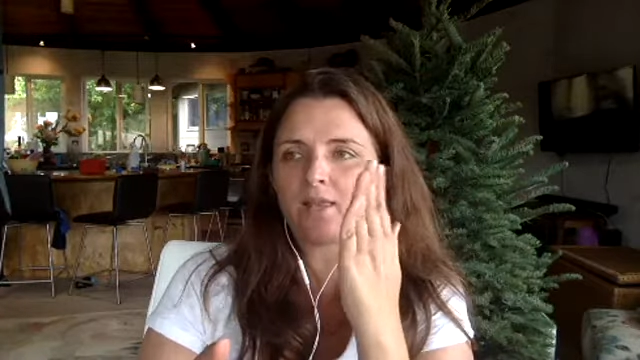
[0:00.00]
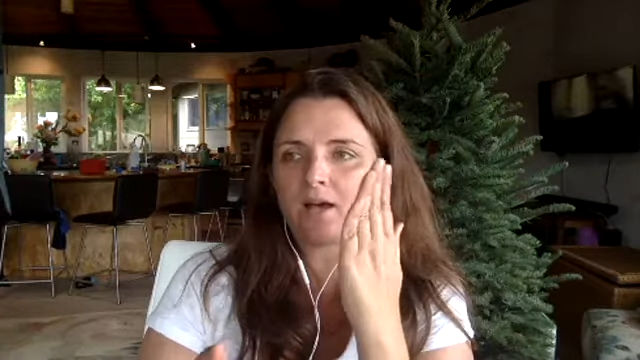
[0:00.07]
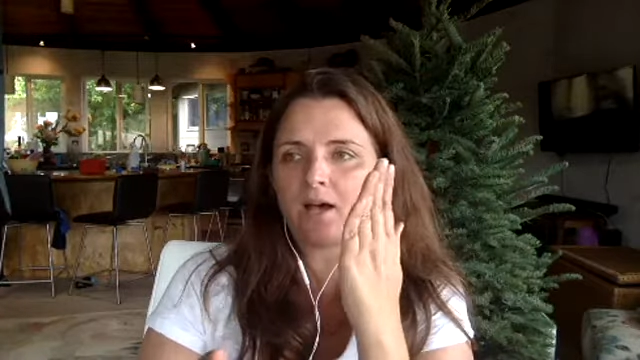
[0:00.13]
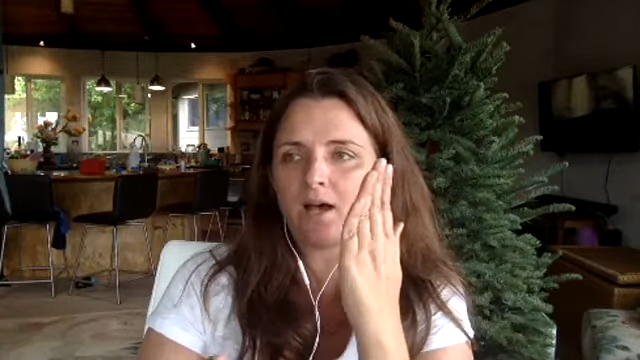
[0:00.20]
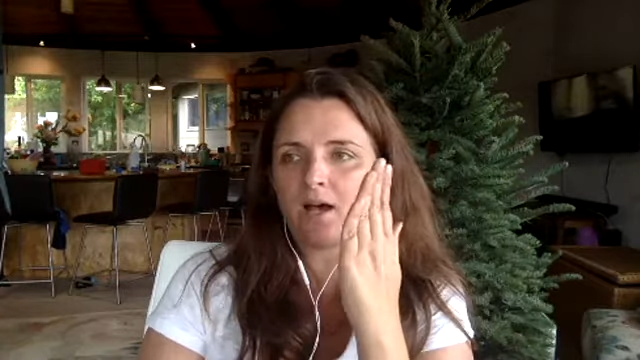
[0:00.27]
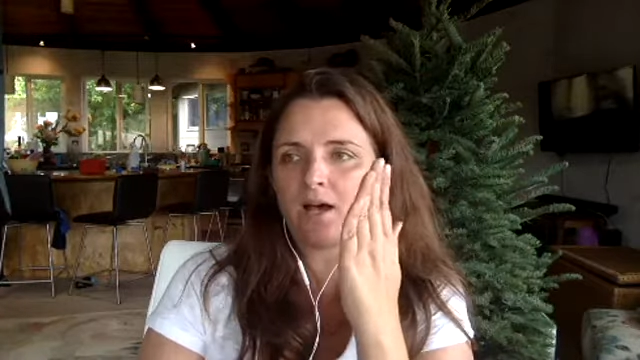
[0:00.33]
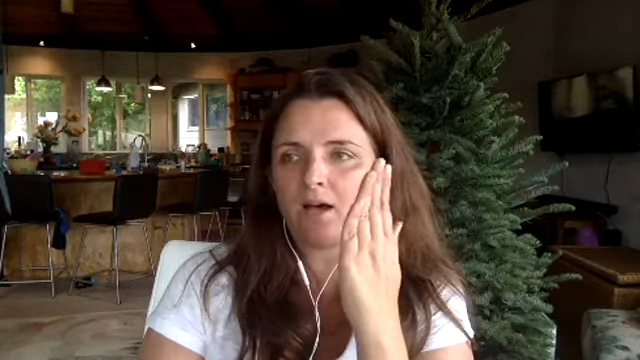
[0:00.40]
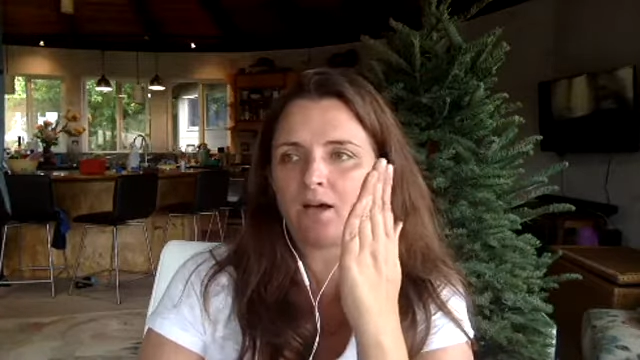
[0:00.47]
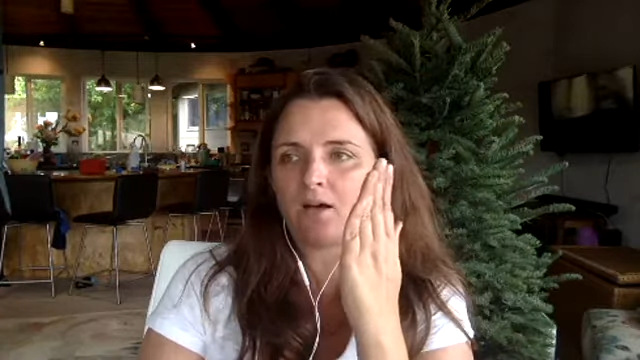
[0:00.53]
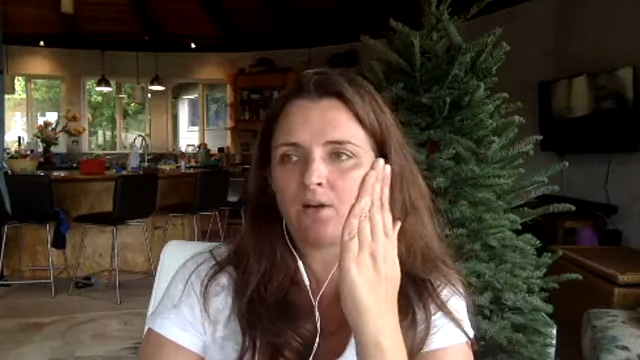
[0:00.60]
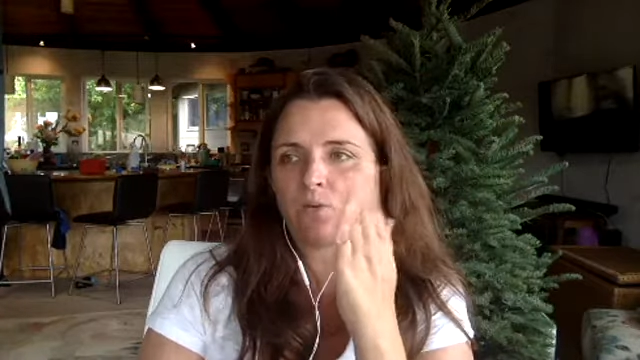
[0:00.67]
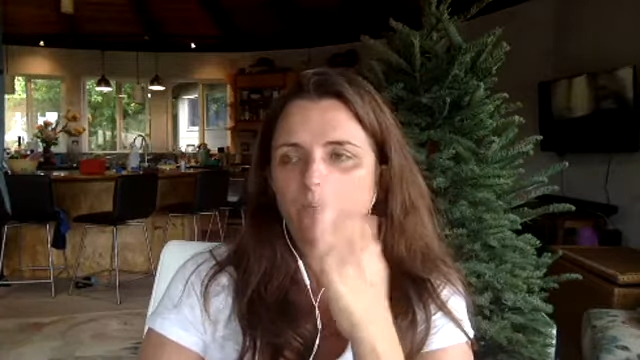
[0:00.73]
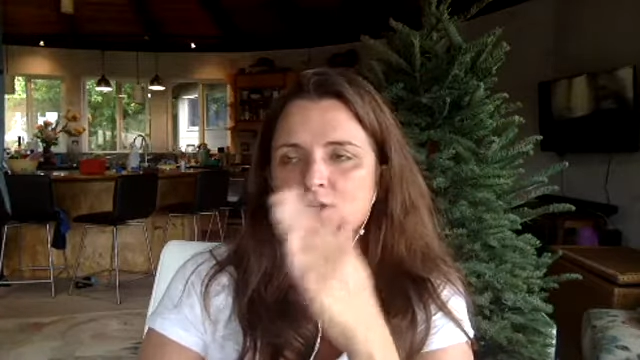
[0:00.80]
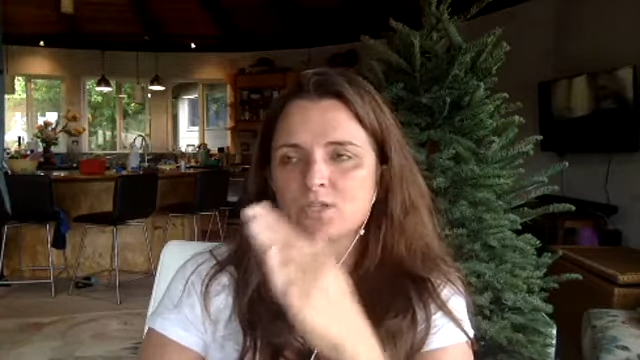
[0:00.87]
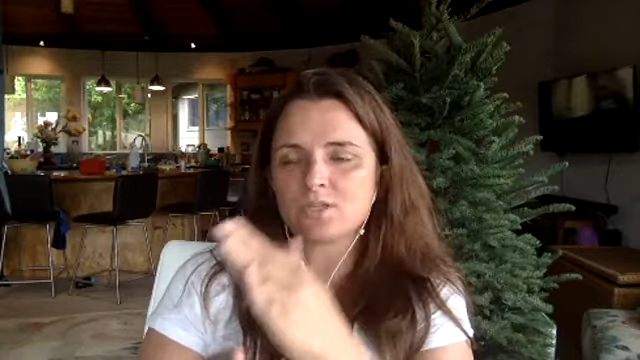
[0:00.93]

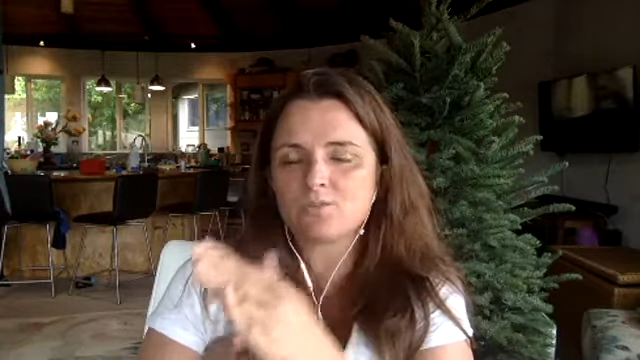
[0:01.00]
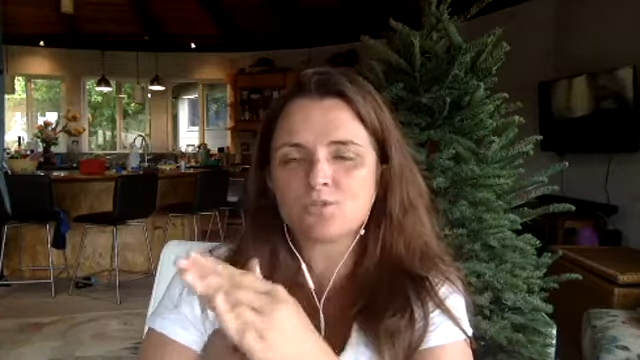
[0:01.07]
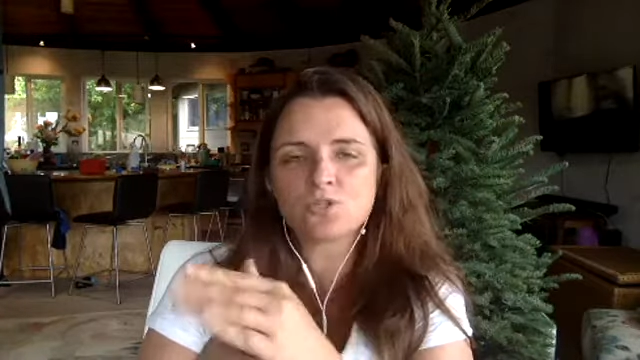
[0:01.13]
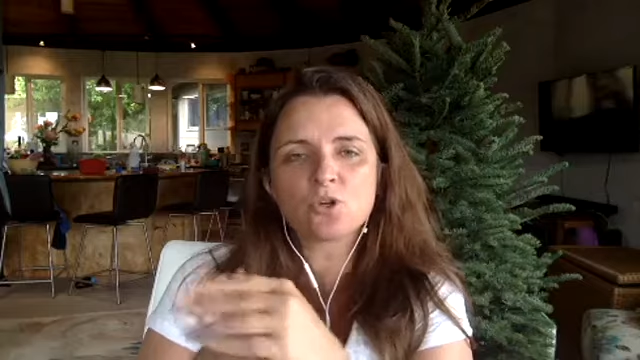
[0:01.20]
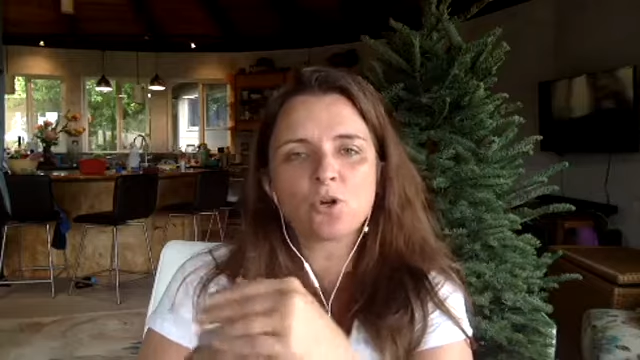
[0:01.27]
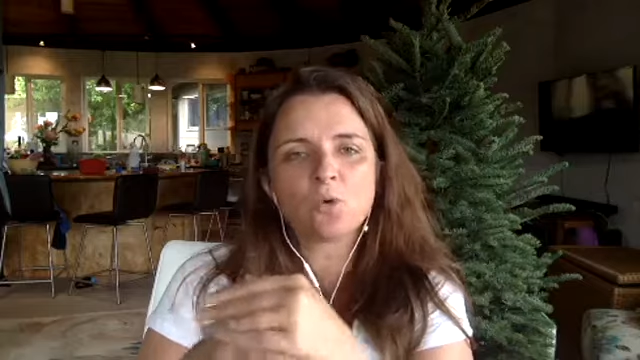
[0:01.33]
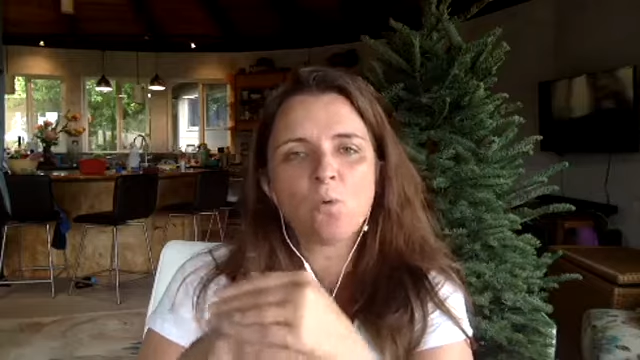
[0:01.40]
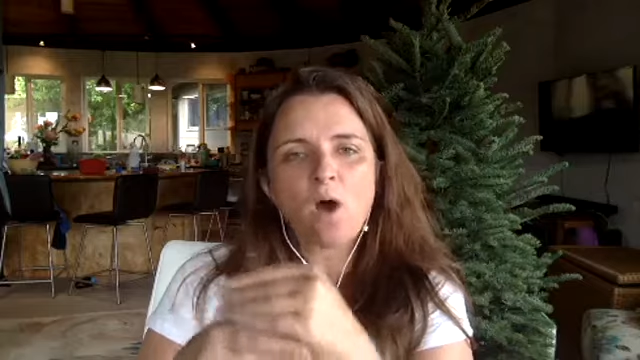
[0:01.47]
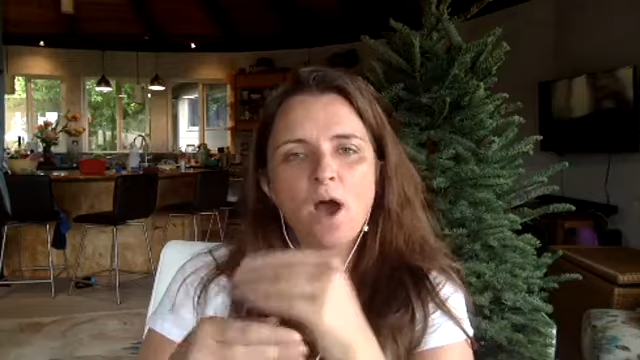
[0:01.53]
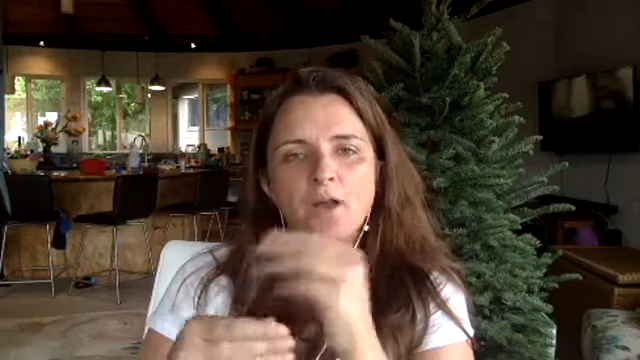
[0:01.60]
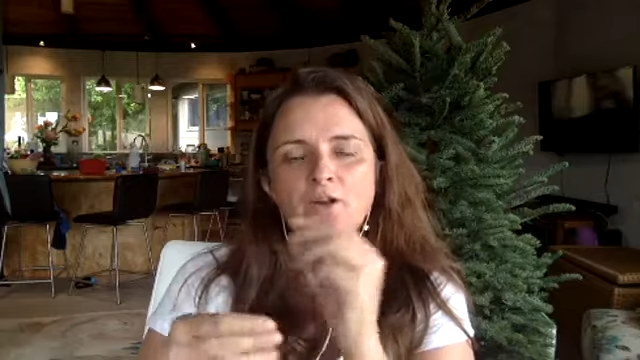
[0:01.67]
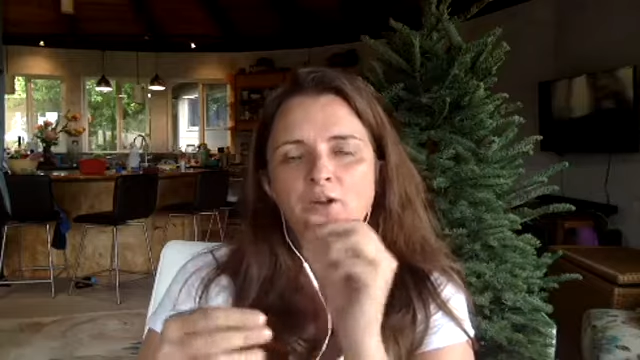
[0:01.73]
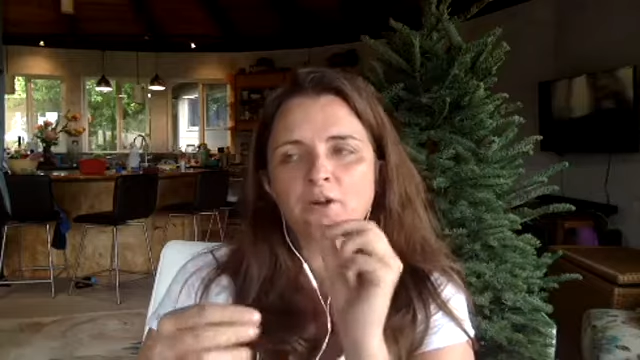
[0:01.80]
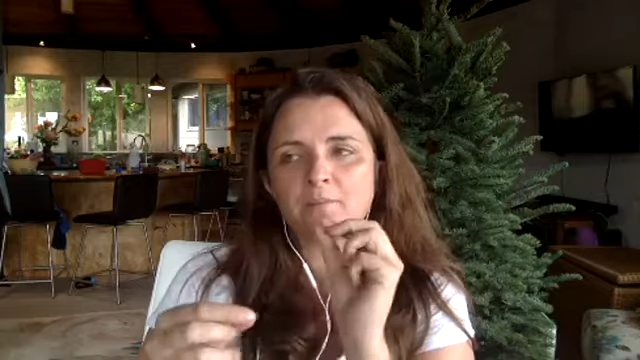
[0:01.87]
some soda water,